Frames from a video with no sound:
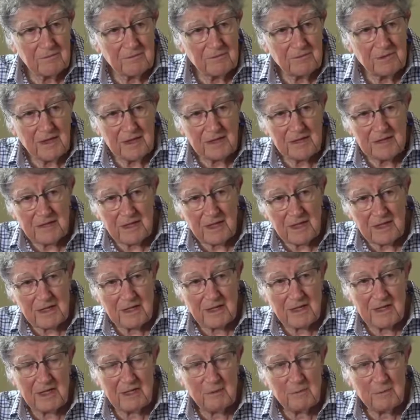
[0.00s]
They take
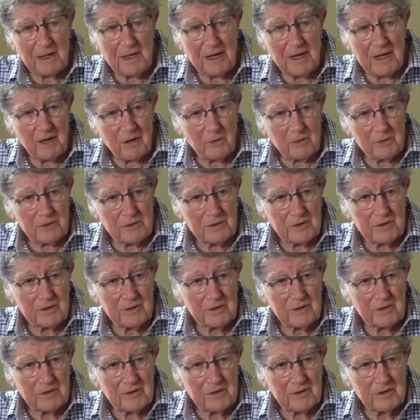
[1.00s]
him out
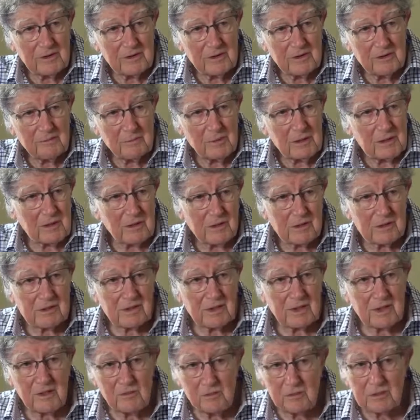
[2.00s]
because
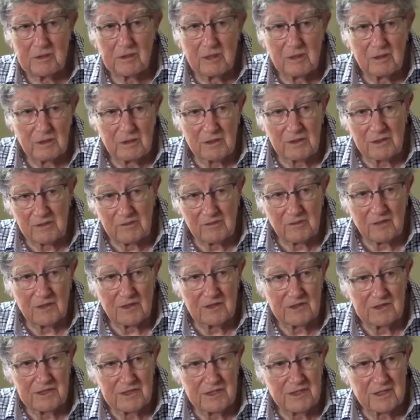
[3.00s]
he was going to
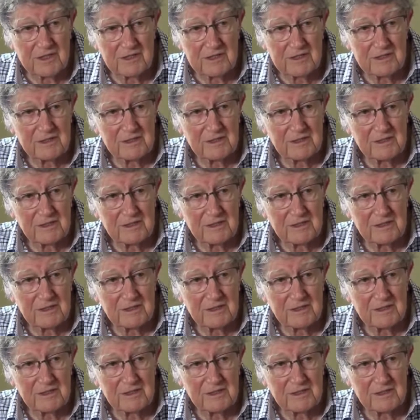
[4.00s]
divulge this.